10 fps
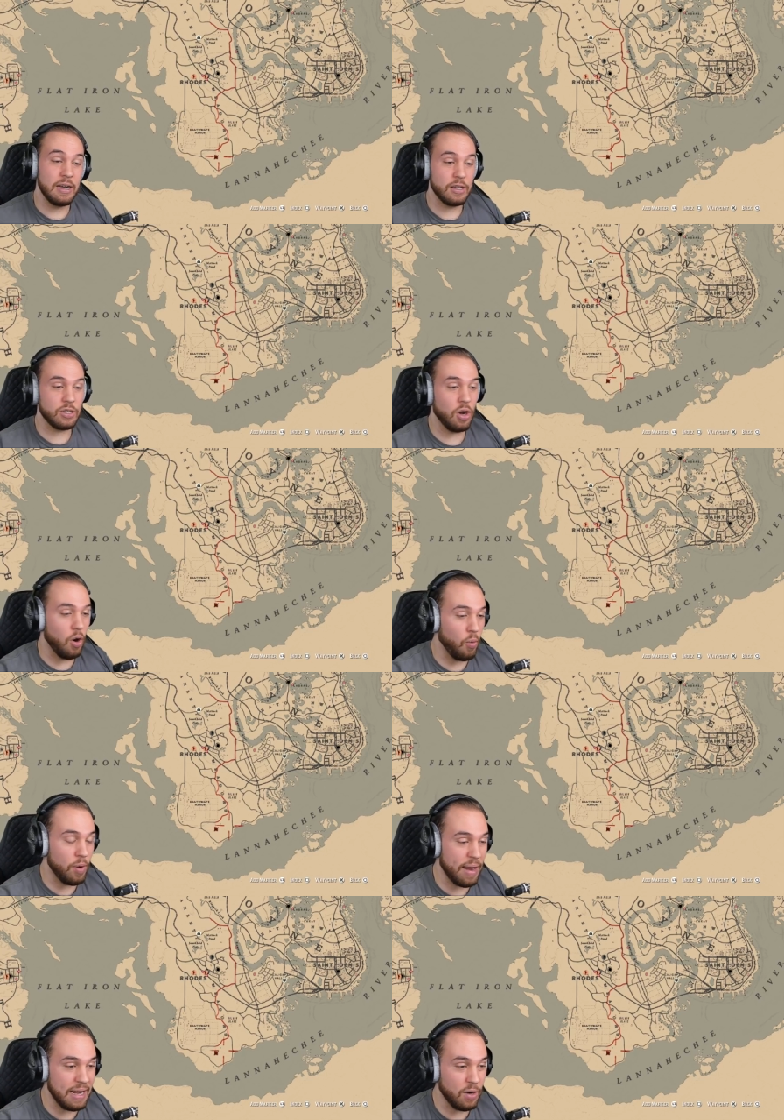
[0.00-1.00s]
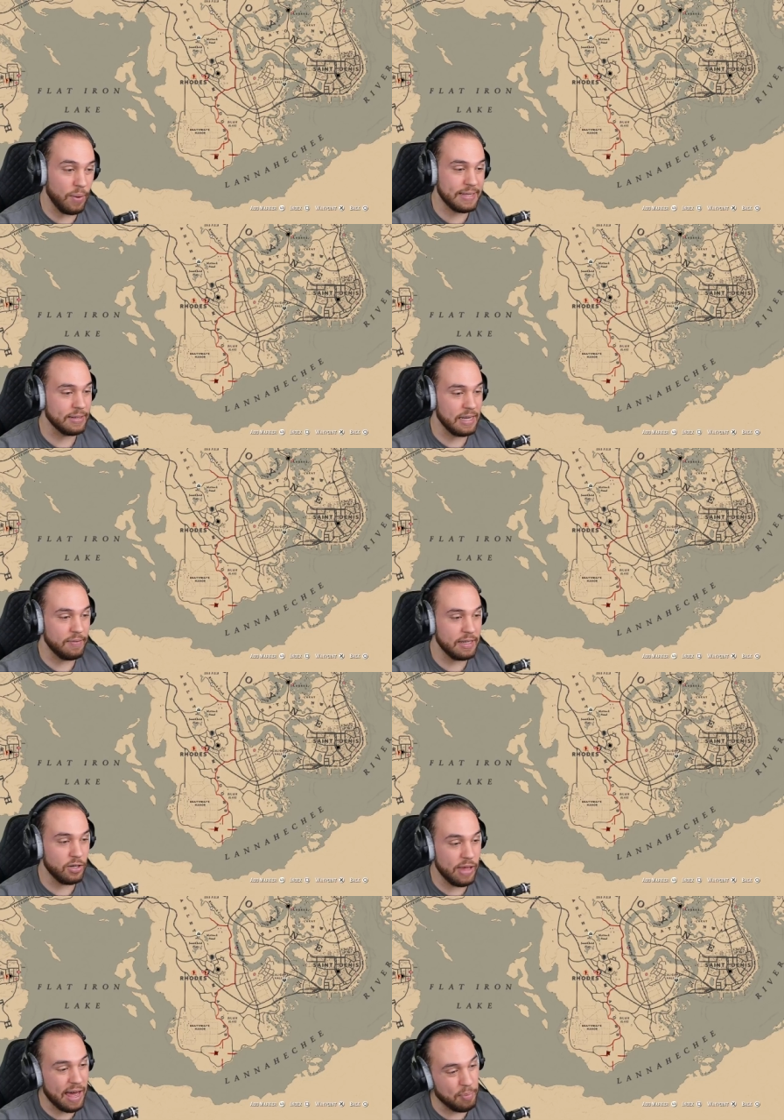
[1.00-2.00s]
So we might need to wait till evening to
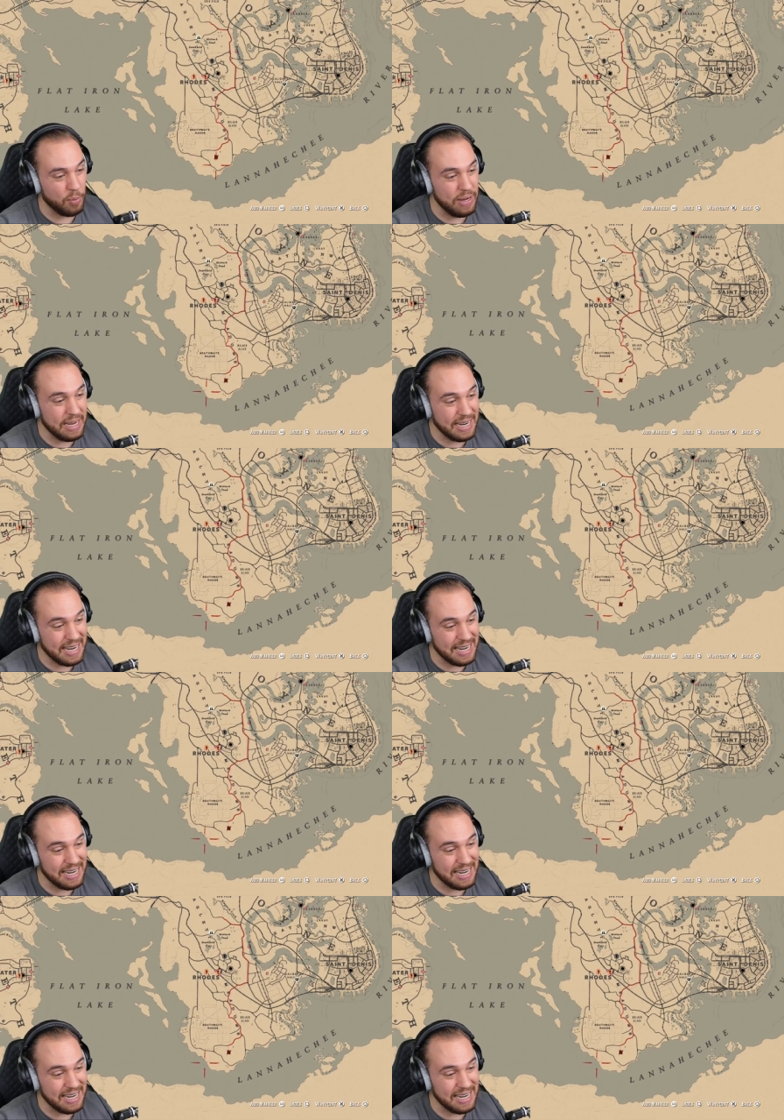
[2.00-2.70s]
do that, but we can